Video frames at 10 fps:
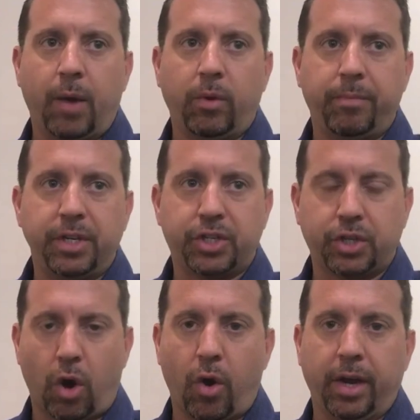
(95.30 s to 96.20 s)
I would be
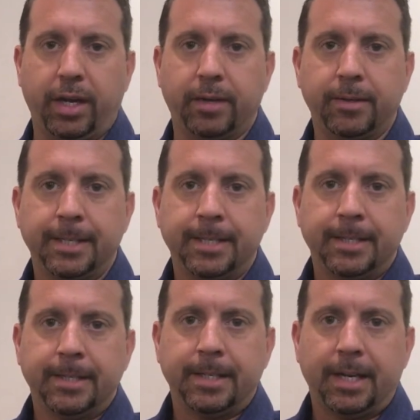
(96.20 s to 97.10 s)
starting,
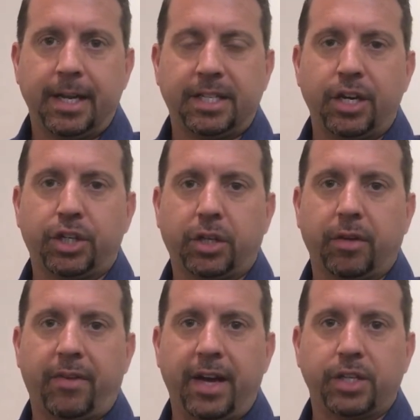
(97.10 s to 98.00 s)
his initial
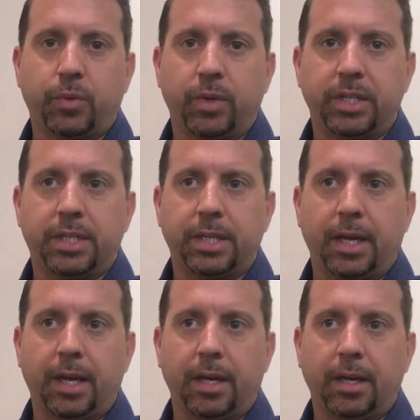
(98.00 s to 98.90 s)
advice was,
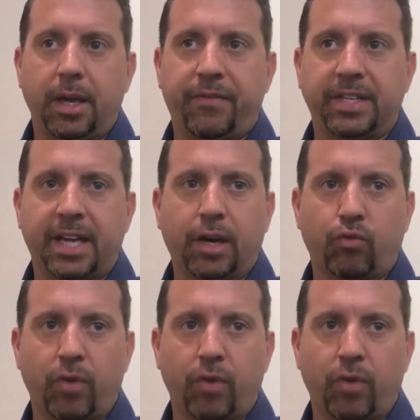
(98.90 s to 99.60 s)
if it's like a